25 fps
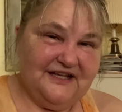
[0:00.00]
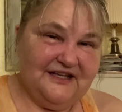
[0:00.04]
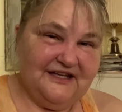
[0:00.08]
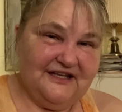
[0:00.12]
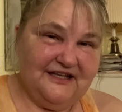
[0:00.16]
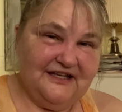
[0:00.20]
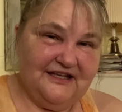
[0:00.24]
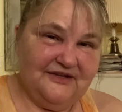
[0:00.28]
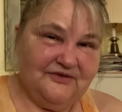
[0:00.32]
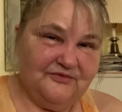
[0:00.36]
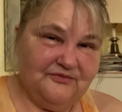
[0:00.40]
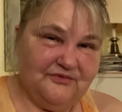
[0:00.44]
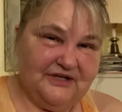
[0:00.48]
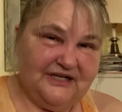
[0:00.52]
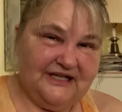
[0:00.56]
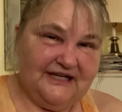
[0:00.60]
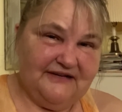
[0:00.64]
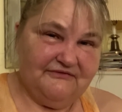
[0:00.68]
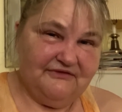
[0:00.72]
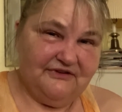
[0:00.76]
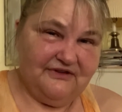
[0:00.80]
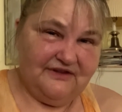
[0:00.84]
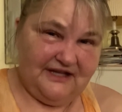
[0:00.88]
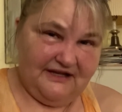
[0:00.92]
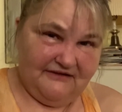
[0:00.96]
in
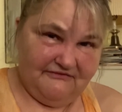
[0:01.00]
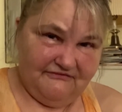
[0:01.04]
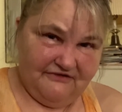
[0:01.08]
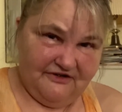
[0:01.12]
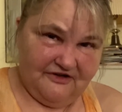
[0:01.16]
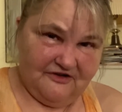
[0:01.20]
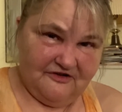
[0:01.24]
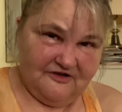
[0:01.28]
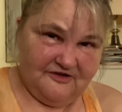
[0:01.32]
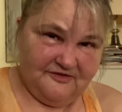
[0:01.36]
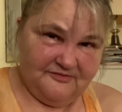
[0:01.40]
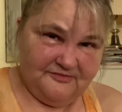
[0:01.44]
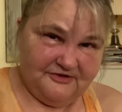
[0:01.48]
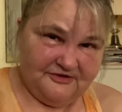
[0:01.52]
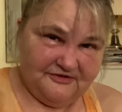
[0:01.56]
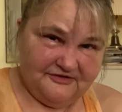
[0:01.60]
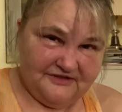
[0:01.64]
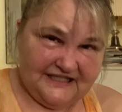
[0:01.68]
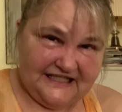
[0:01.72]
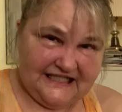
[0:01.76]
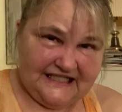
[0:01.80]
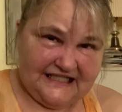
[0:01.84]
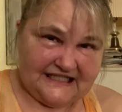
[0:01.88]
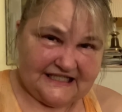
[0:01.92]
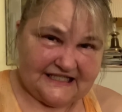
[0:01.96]
whatever that variable
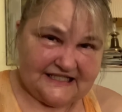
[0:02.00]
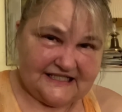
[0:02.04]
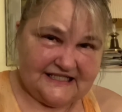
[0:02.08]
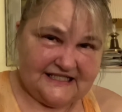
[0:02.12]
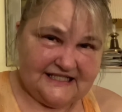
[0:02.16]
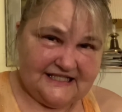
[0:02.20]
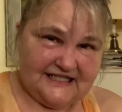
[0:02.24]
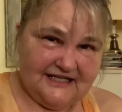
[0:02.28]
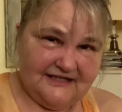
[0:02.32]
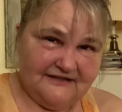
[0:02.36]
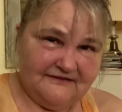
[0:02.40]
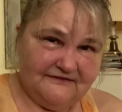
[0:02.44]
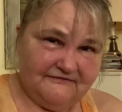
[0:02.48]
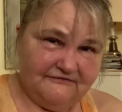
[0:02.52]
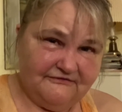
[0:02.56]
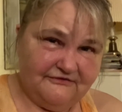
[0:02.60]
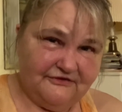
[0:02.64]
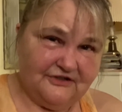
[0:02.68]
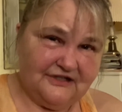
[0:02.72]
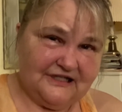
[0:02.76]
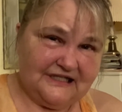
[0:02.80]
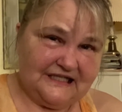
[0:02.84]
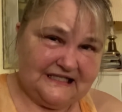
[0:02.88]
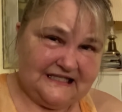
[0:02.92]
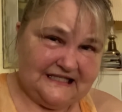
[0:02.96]
is.
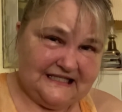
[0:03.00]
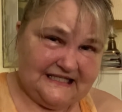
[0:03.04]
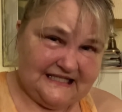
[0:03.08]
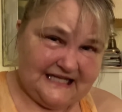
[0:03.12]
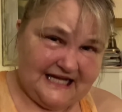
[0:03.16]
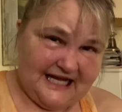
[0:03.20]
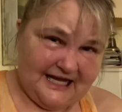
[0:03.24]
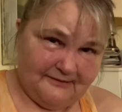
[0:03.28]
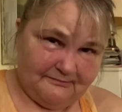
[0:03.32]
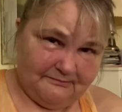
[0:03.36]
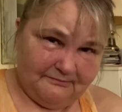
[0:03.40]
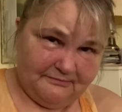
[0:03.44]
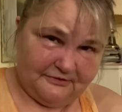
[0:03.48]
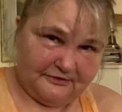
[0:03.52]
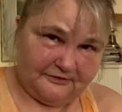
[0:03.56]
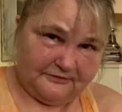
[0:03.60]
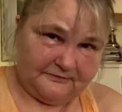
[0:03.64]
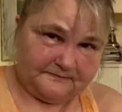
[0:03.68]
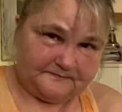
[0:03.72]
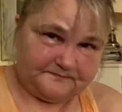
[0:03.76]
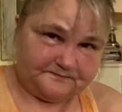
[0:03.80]
For example,